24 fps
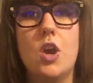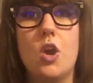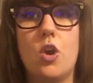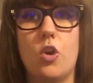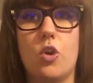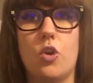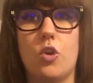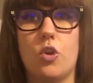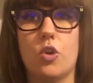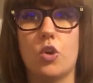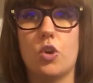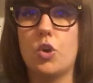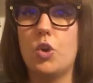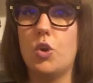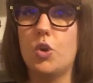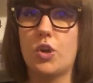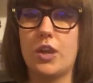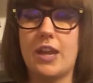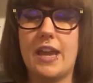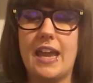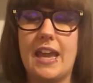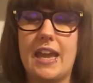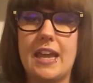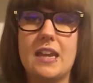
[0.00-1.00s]
or
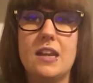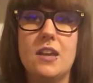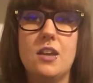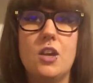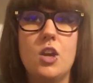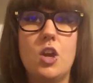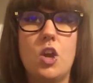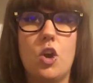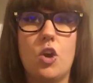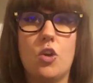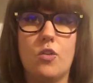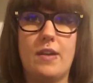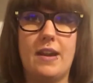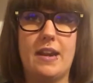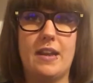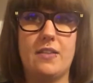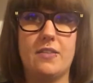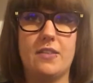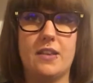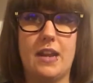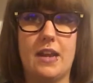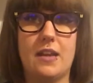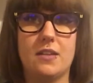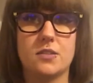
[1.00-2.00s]
cooking or
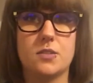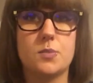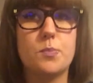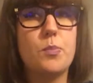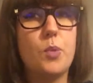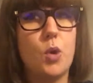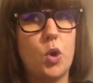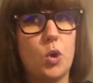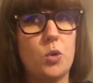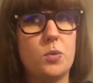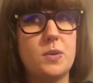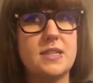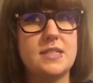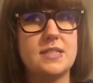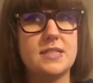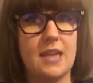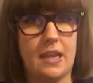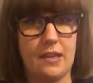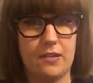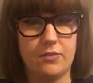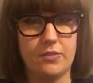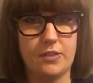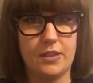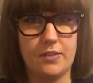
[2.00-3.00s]
anything else, but always
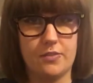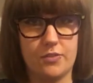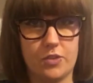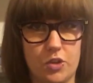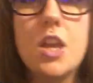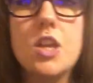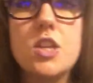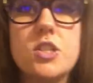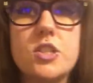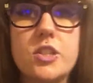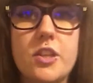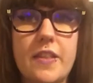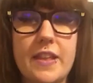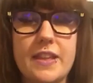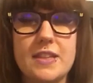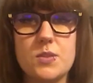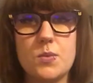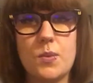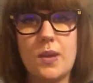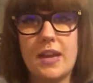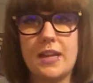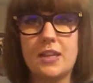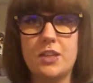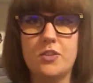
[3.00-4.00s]
safely, of course. So
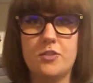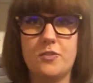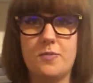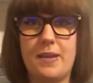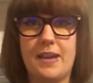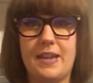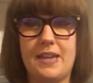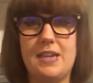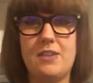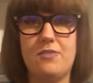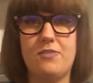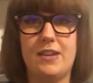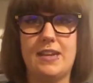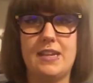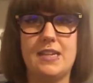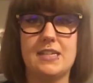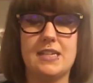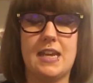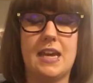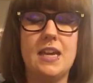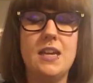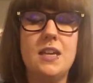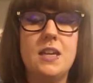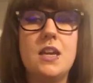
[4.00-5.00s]
that's why I love my
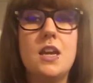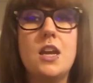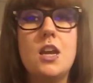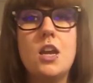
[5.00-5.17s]
e-reader.